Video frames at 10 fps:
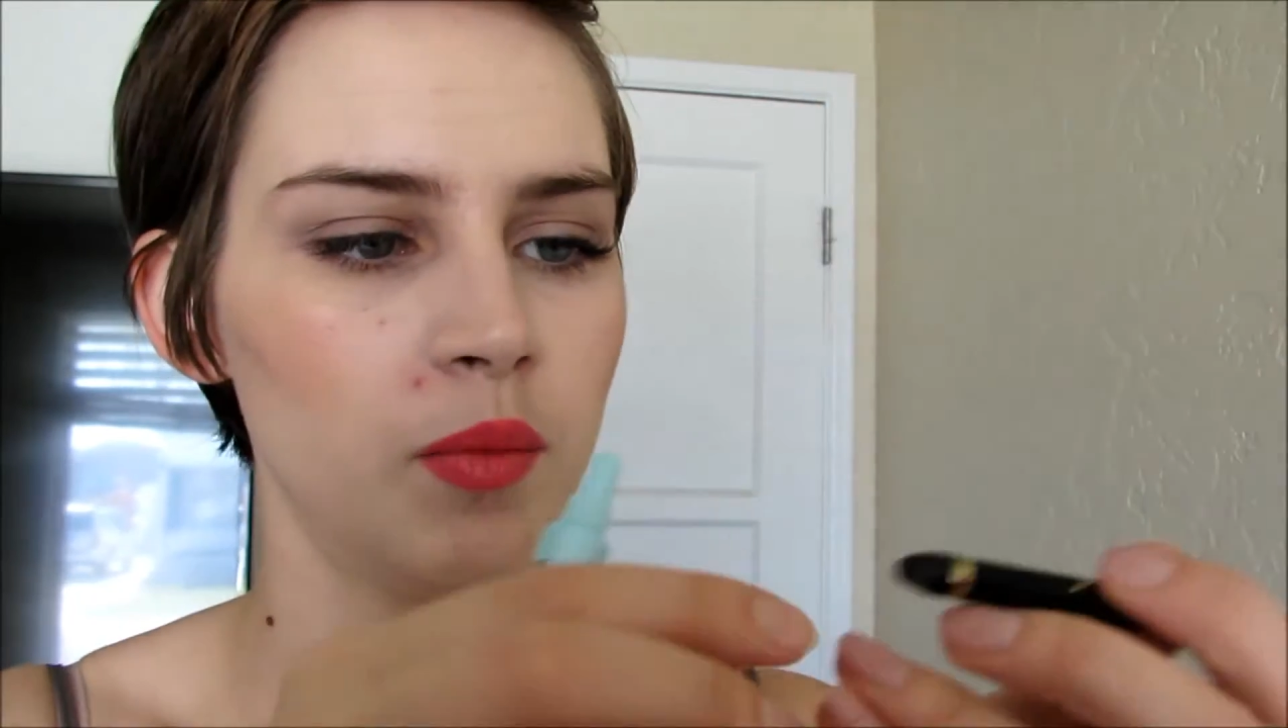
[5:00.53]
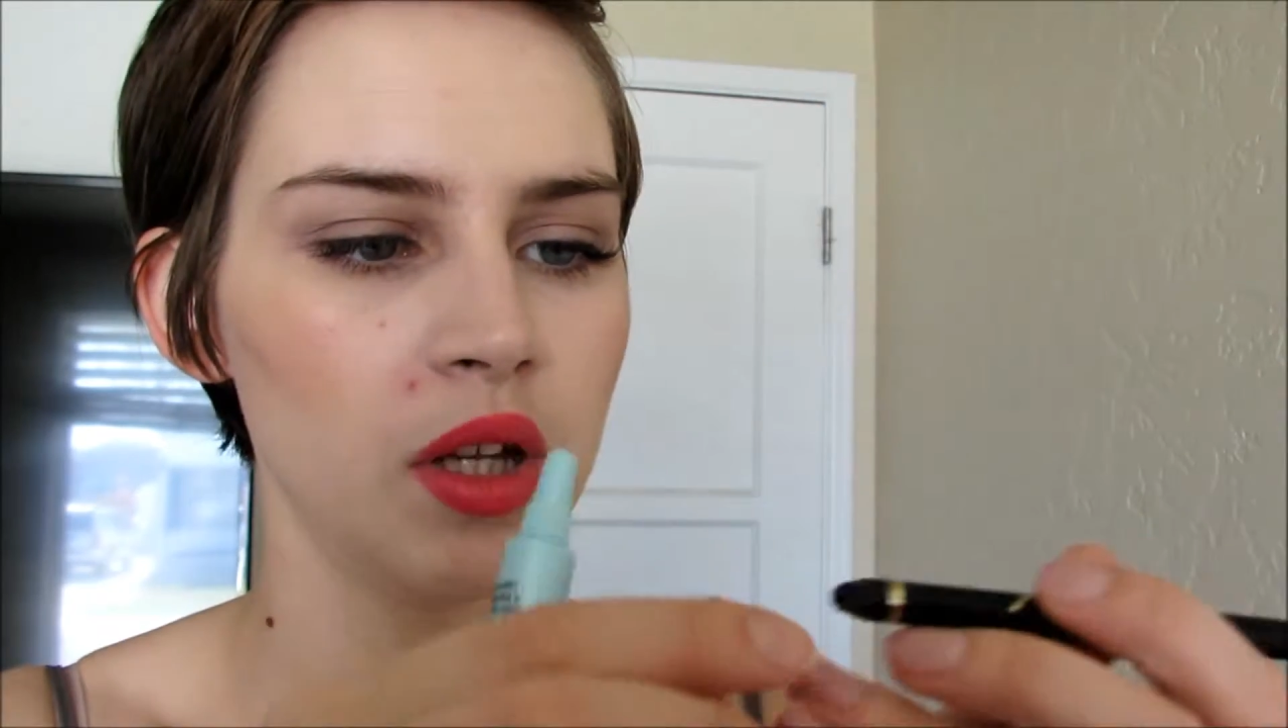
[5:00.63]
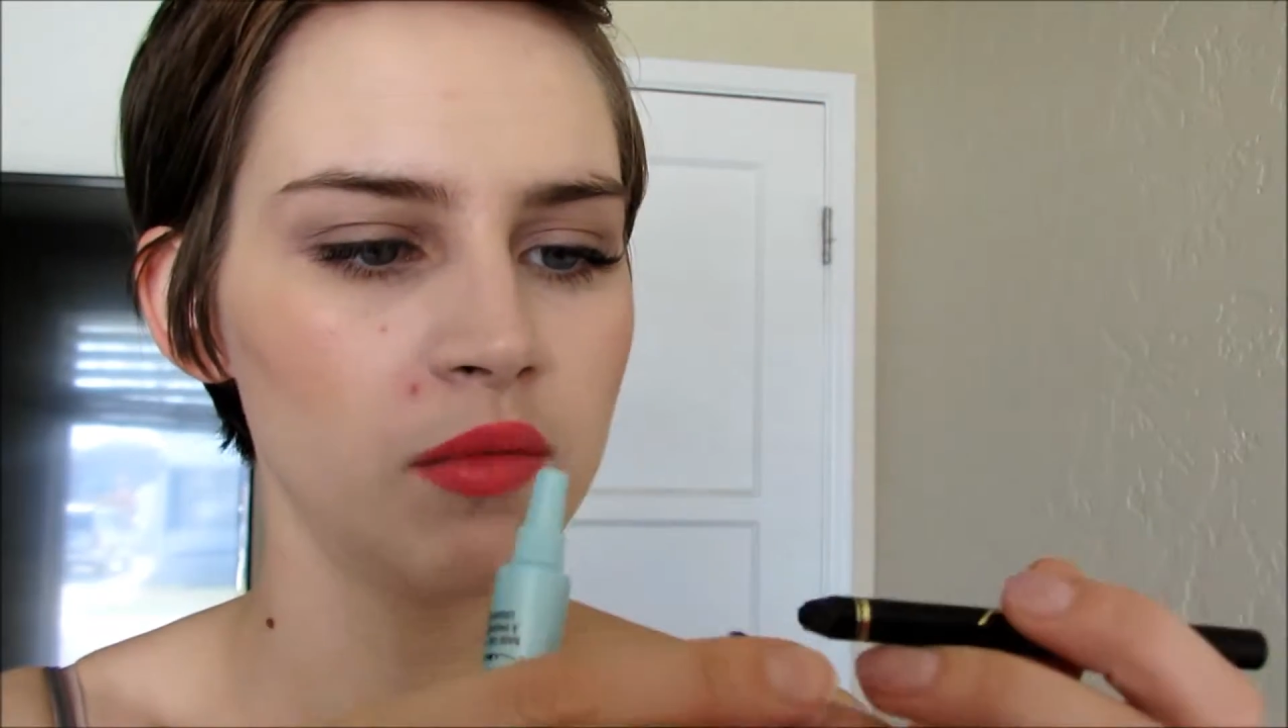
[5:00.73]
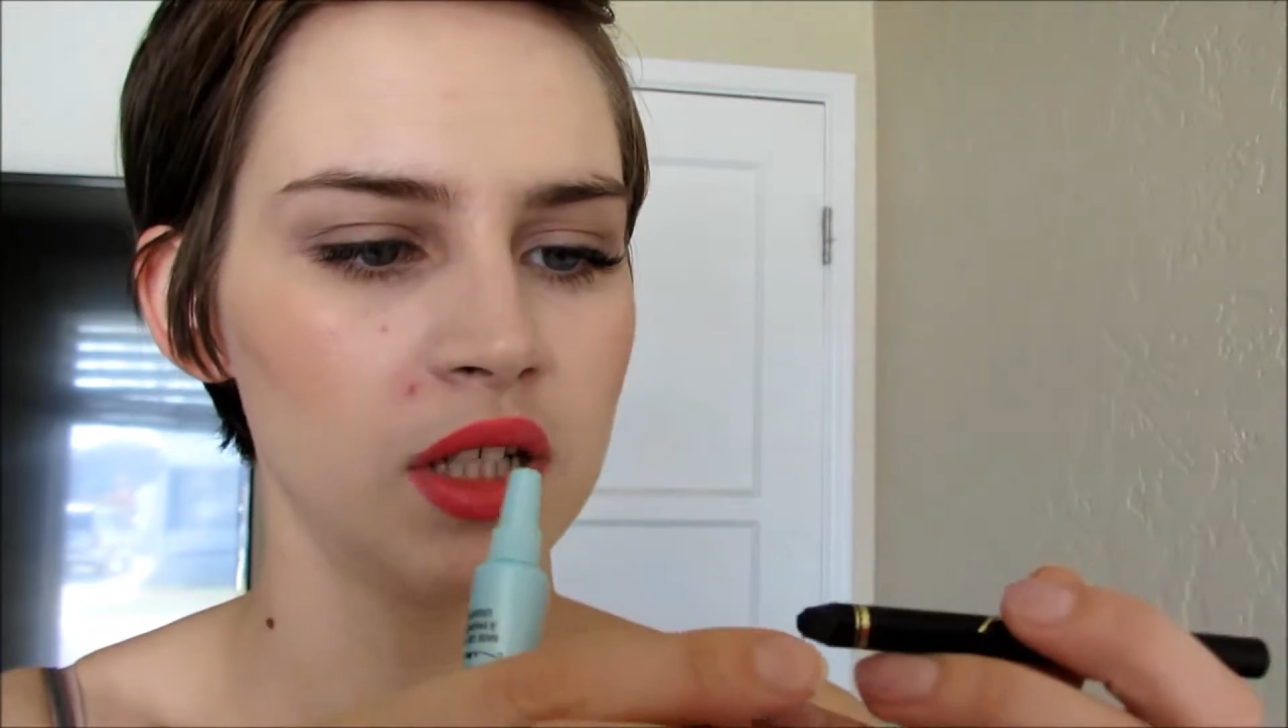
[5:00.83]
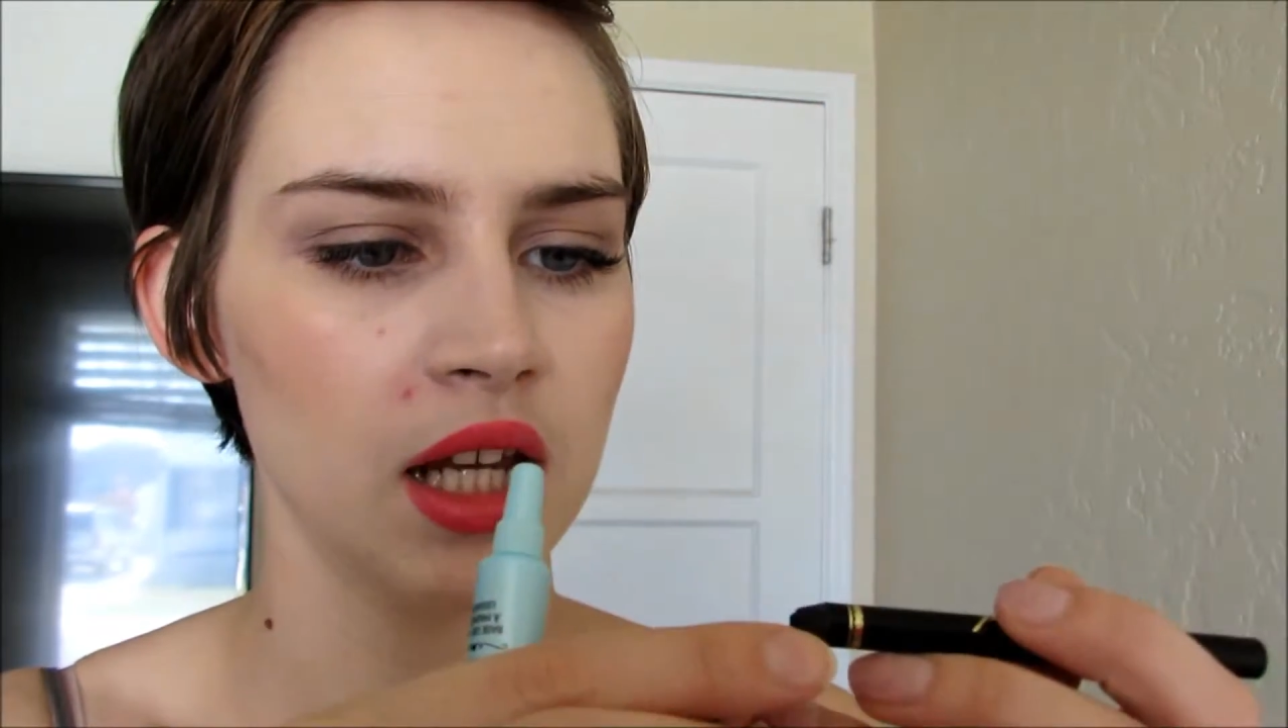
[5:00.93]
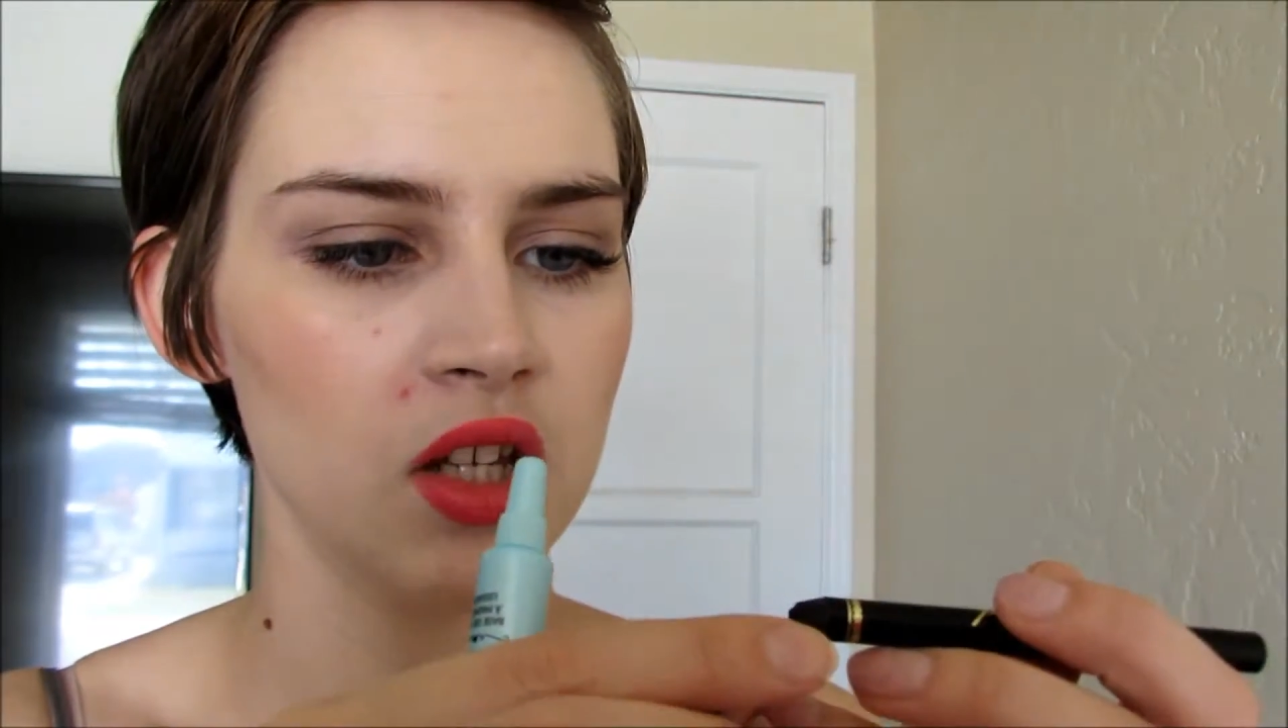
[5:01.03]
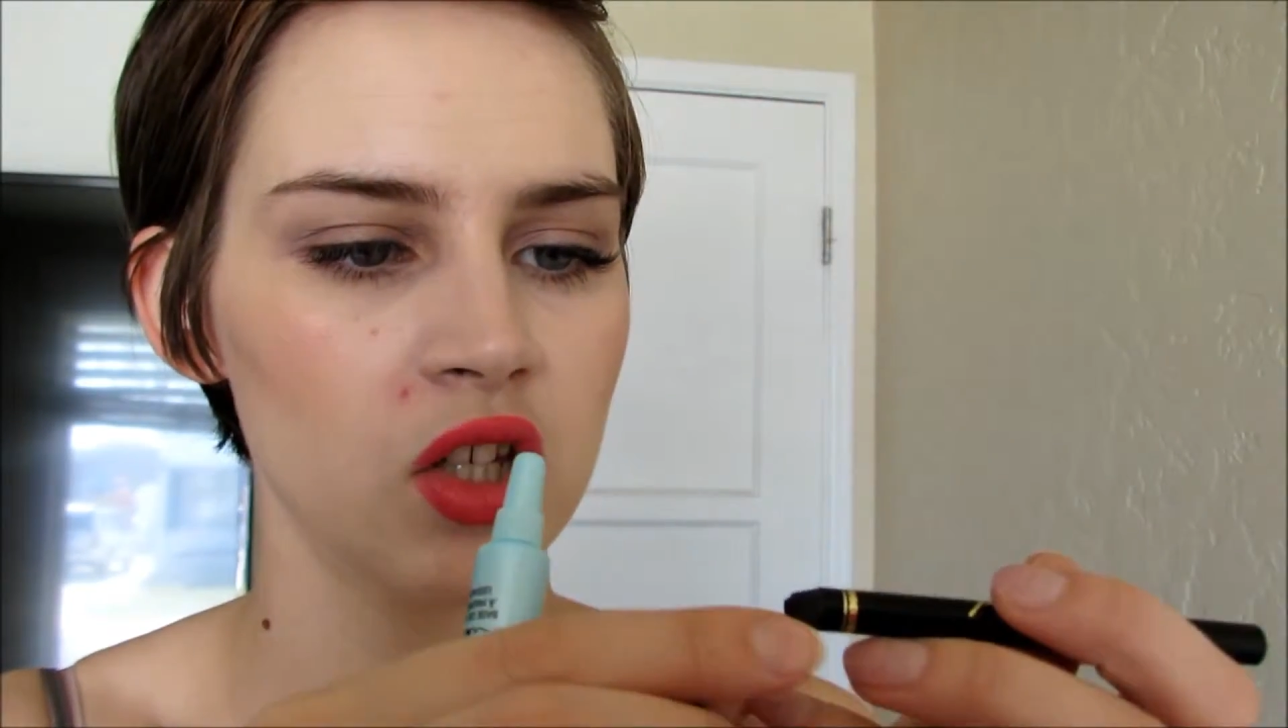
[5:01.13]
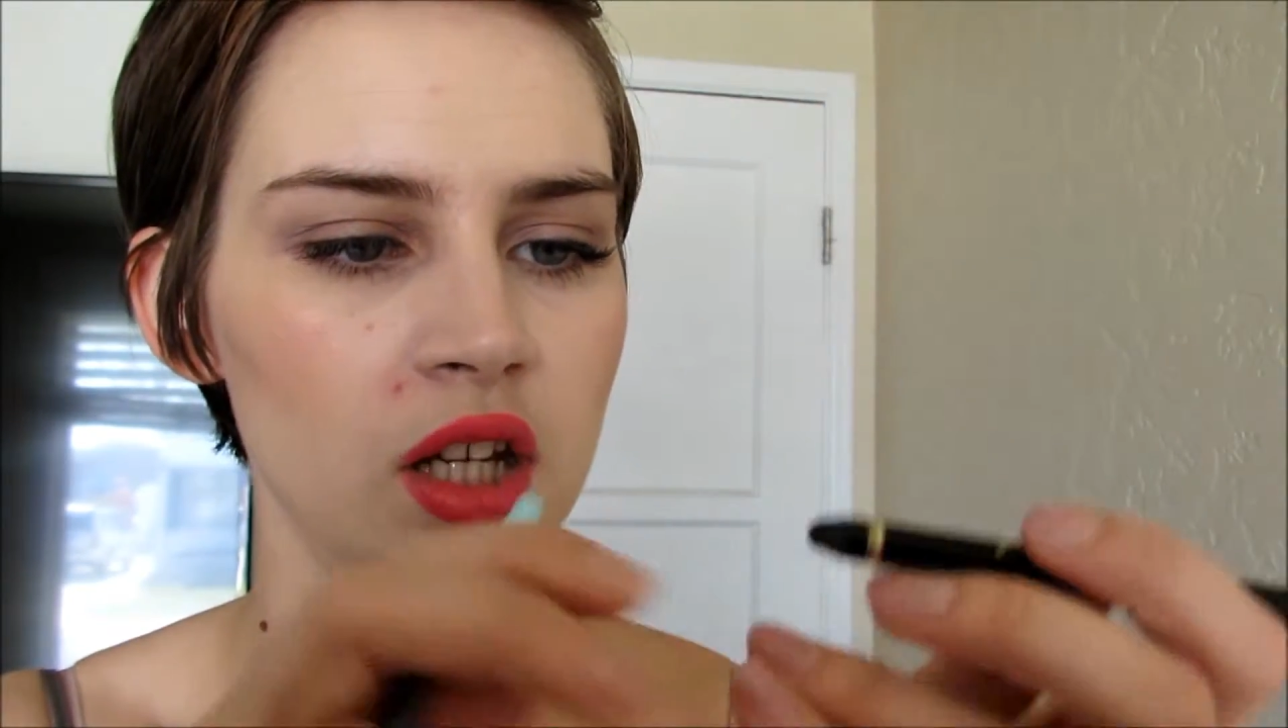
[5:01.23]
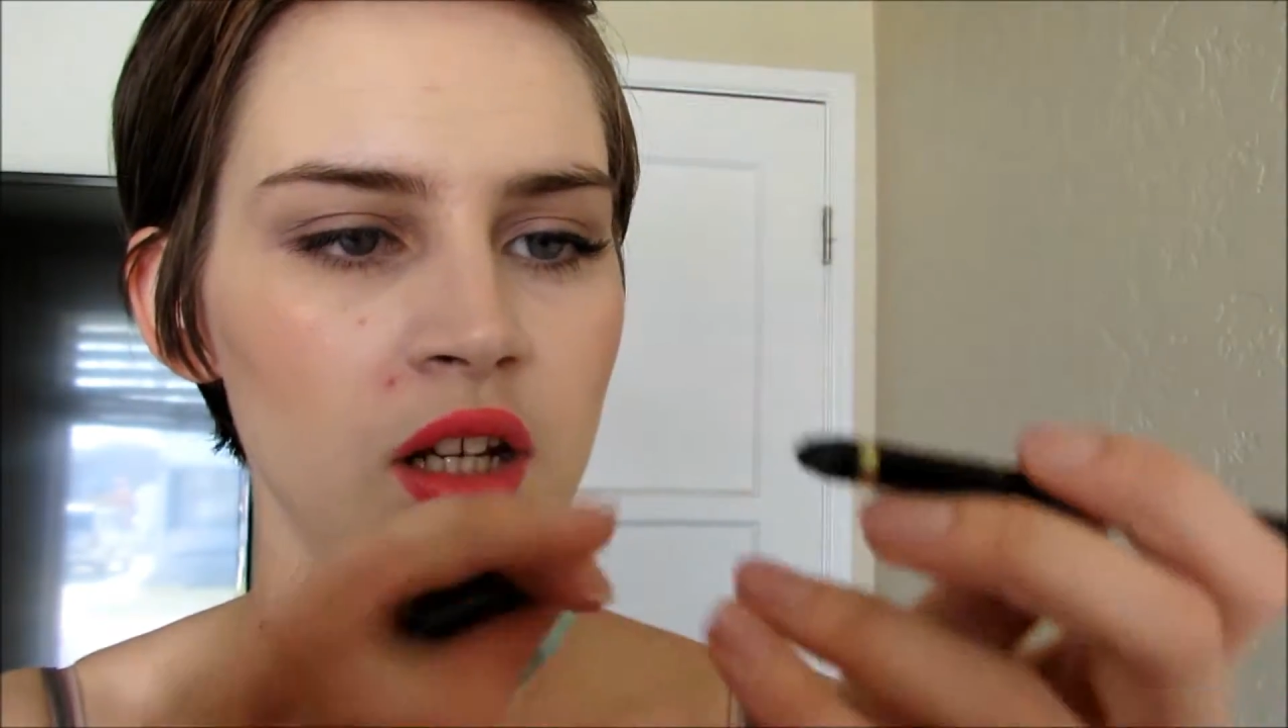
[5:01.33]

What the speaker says: pigmentation.